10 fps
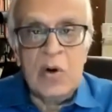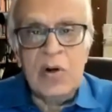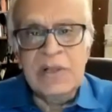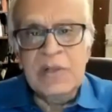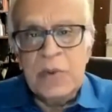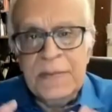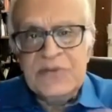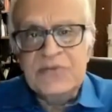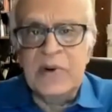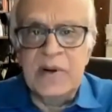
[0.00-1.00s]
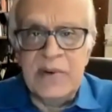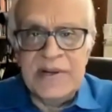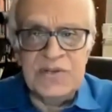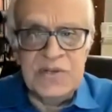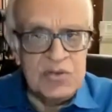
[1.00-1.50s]
All the women's
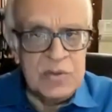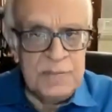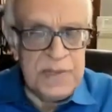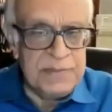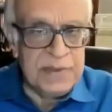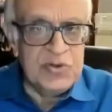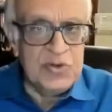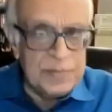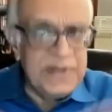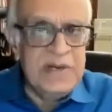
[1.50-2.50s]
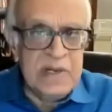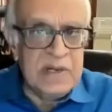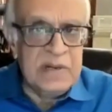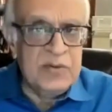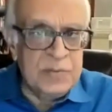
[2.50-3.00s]
rights people should
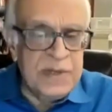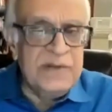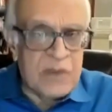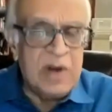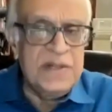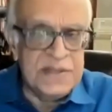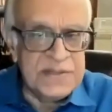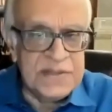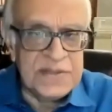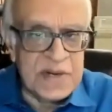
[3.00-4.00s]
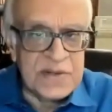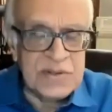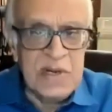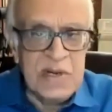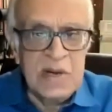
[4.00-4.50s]
be involved in this discussion.